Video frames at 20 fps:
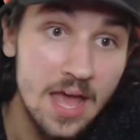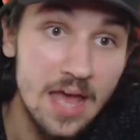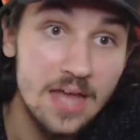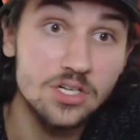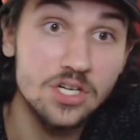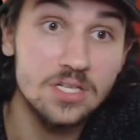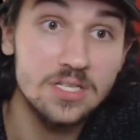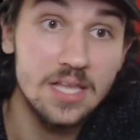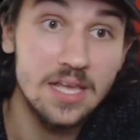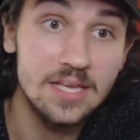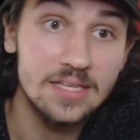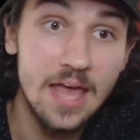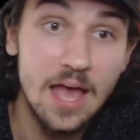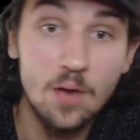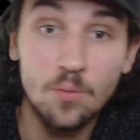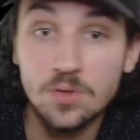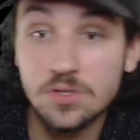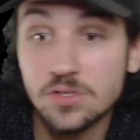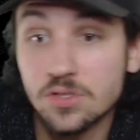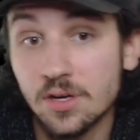And just like
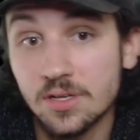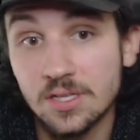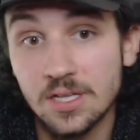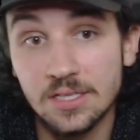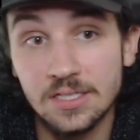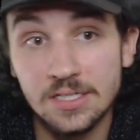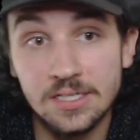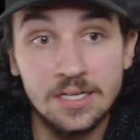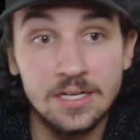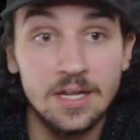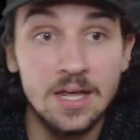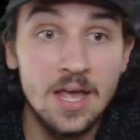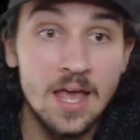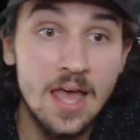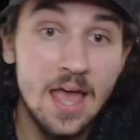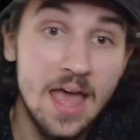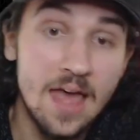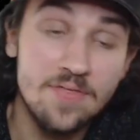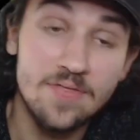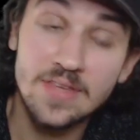that, we took the lead.
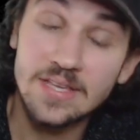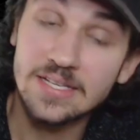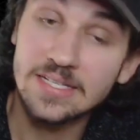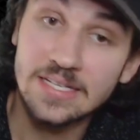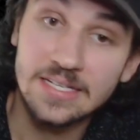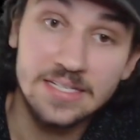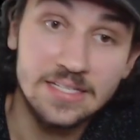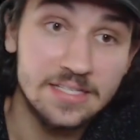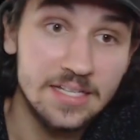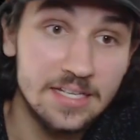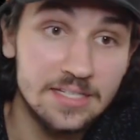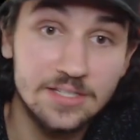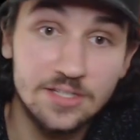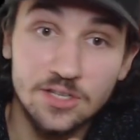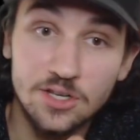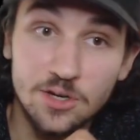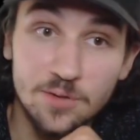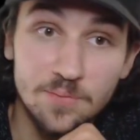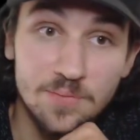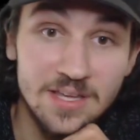And this is
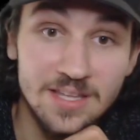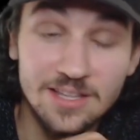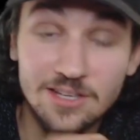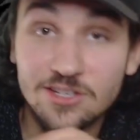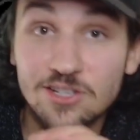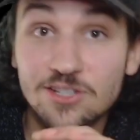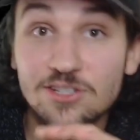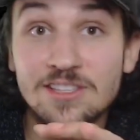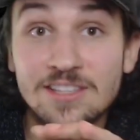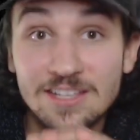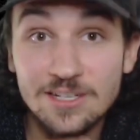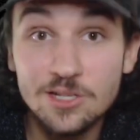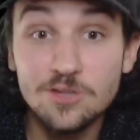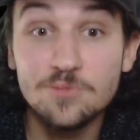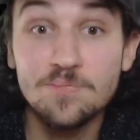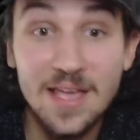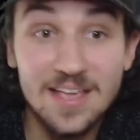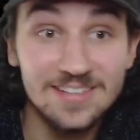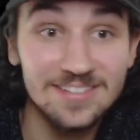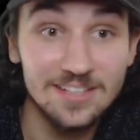going to be... This is
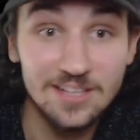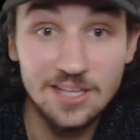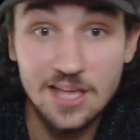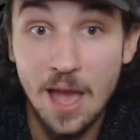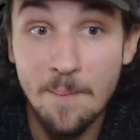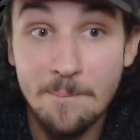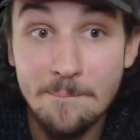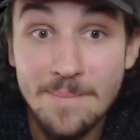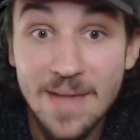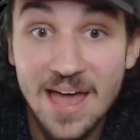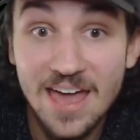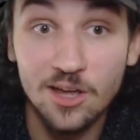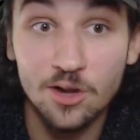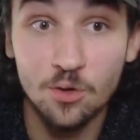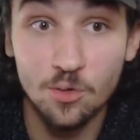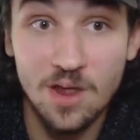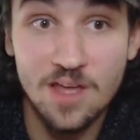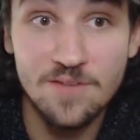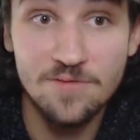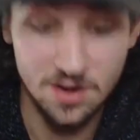basically a meta
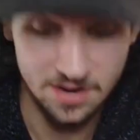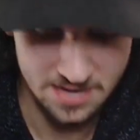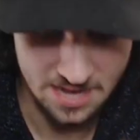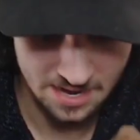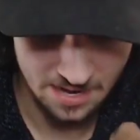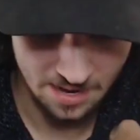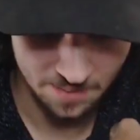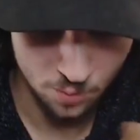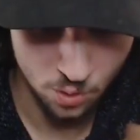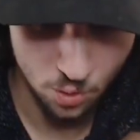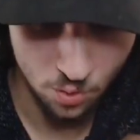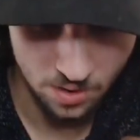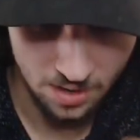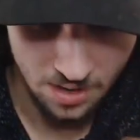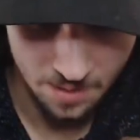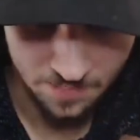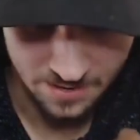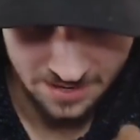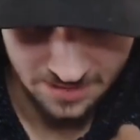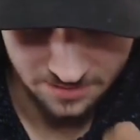graveyard deck I'm going
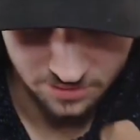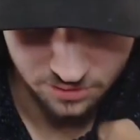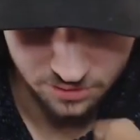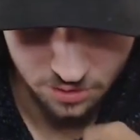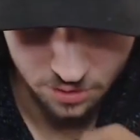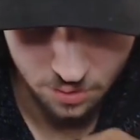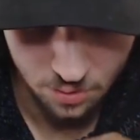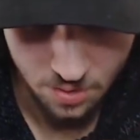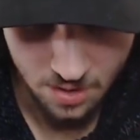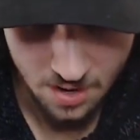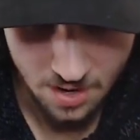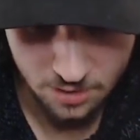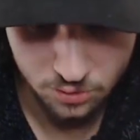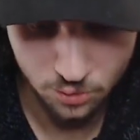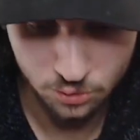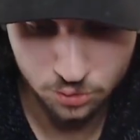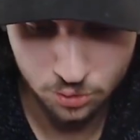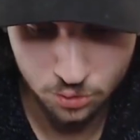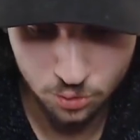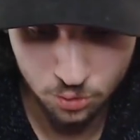up against too.
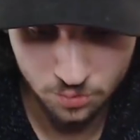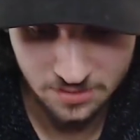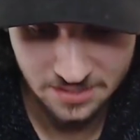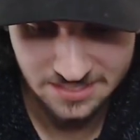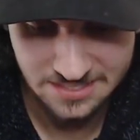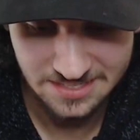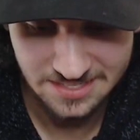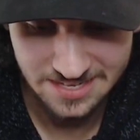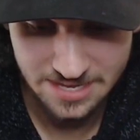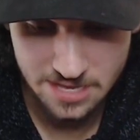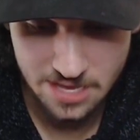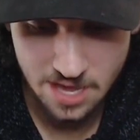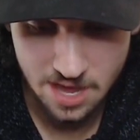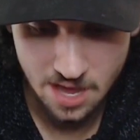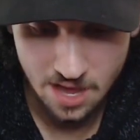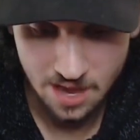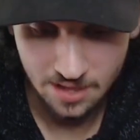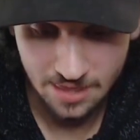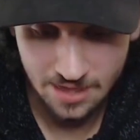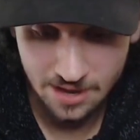So it's cool to see
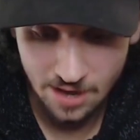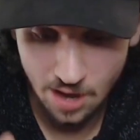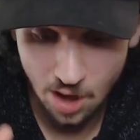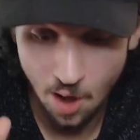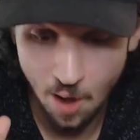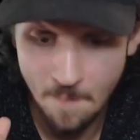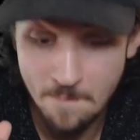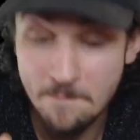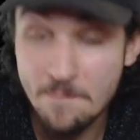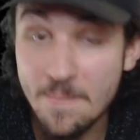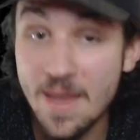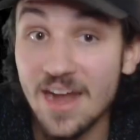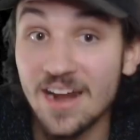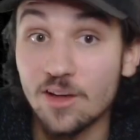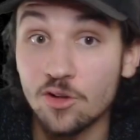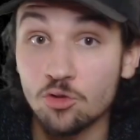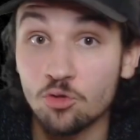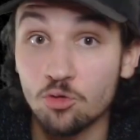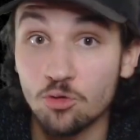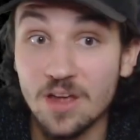like a
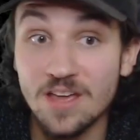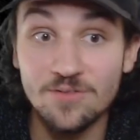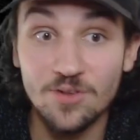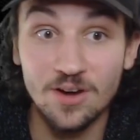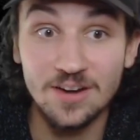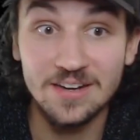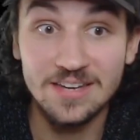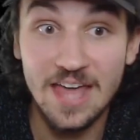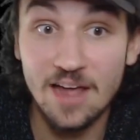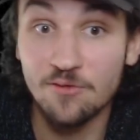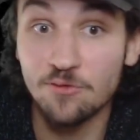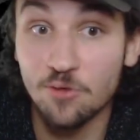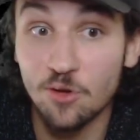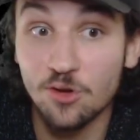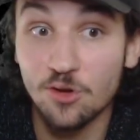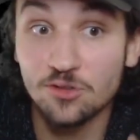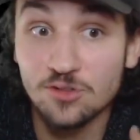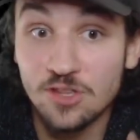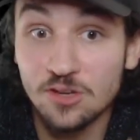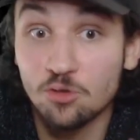meta graveyard deck
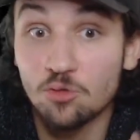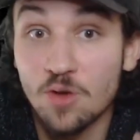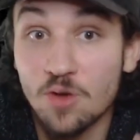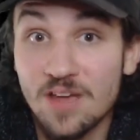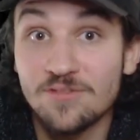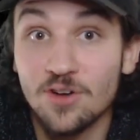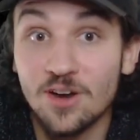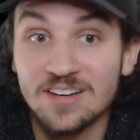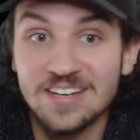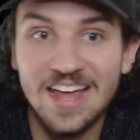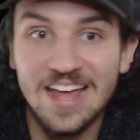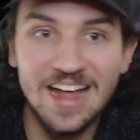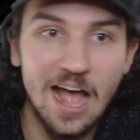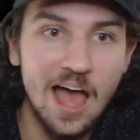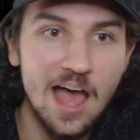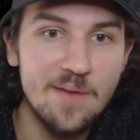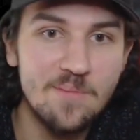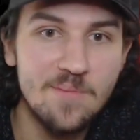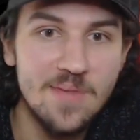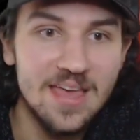versus the graveyard deck
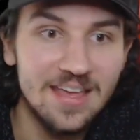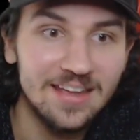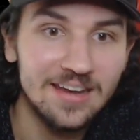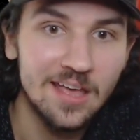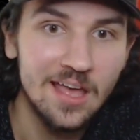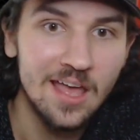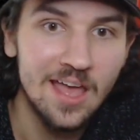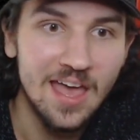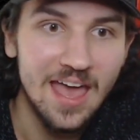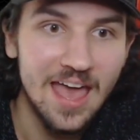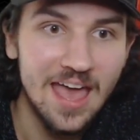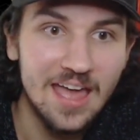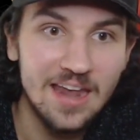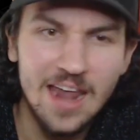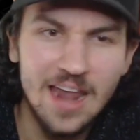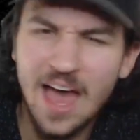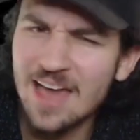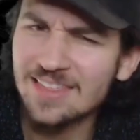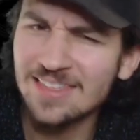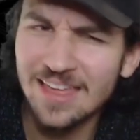I made.
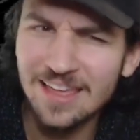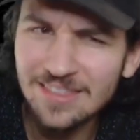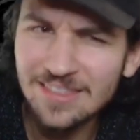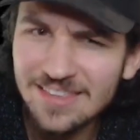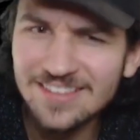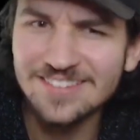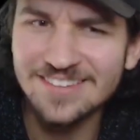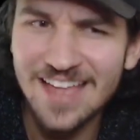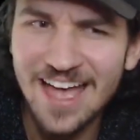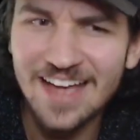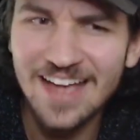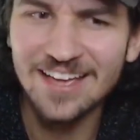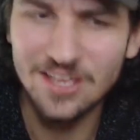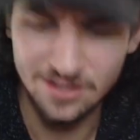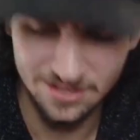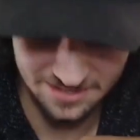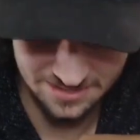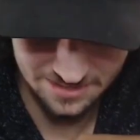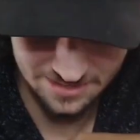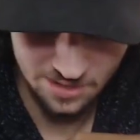And I think this deck
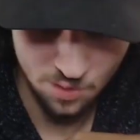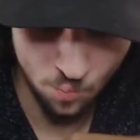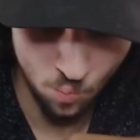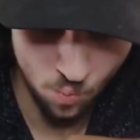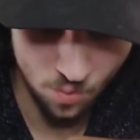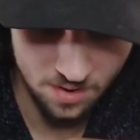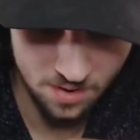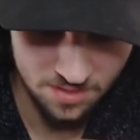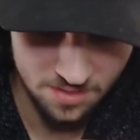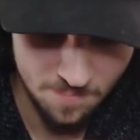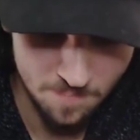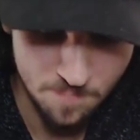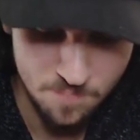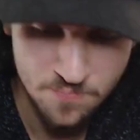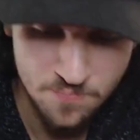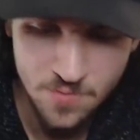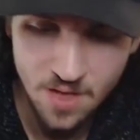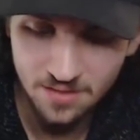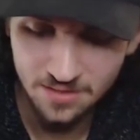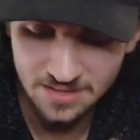is one of the...
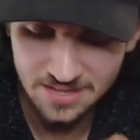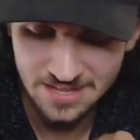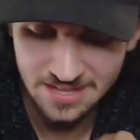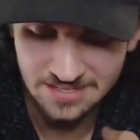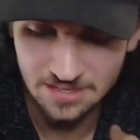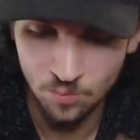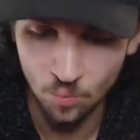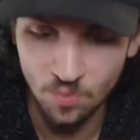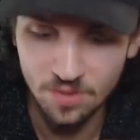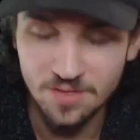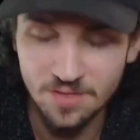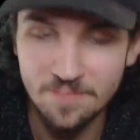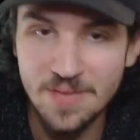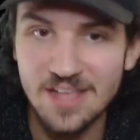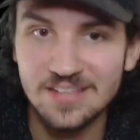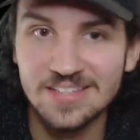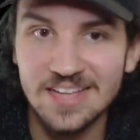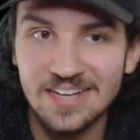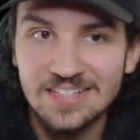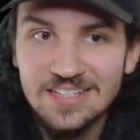Not only is it one of the
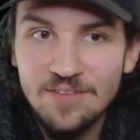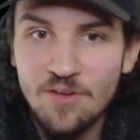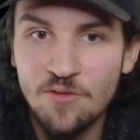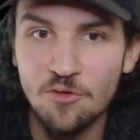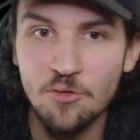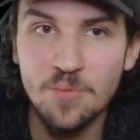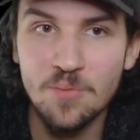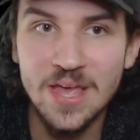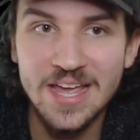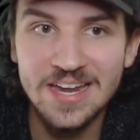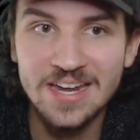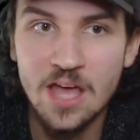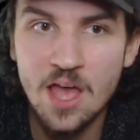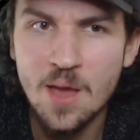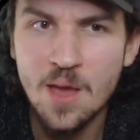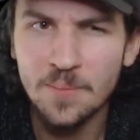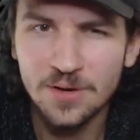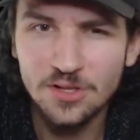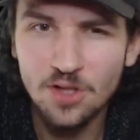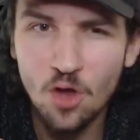best decks I've ever made,
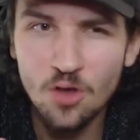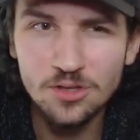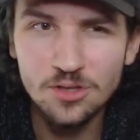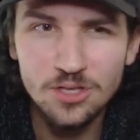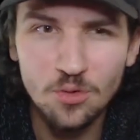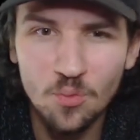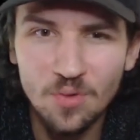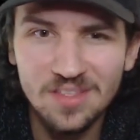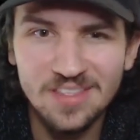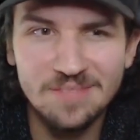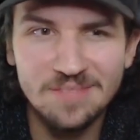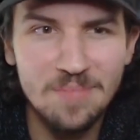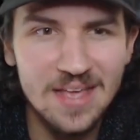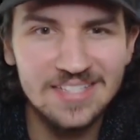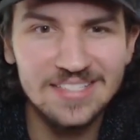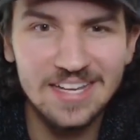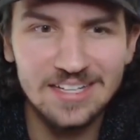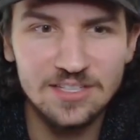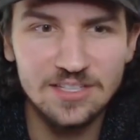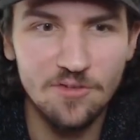but it's honestly one of the
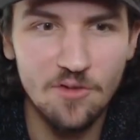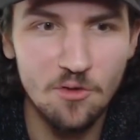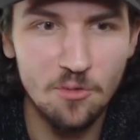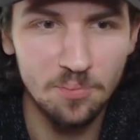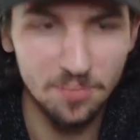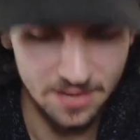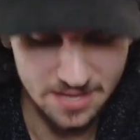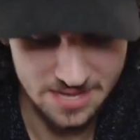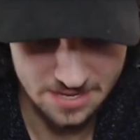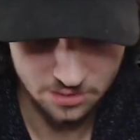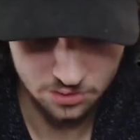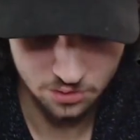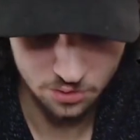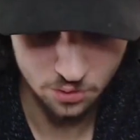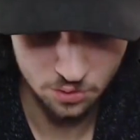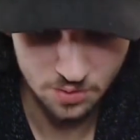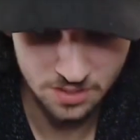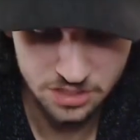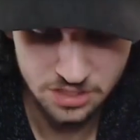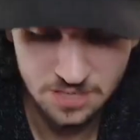best decks I've ever played
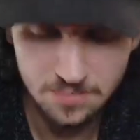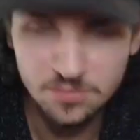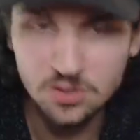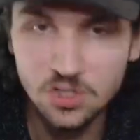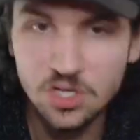too. It seems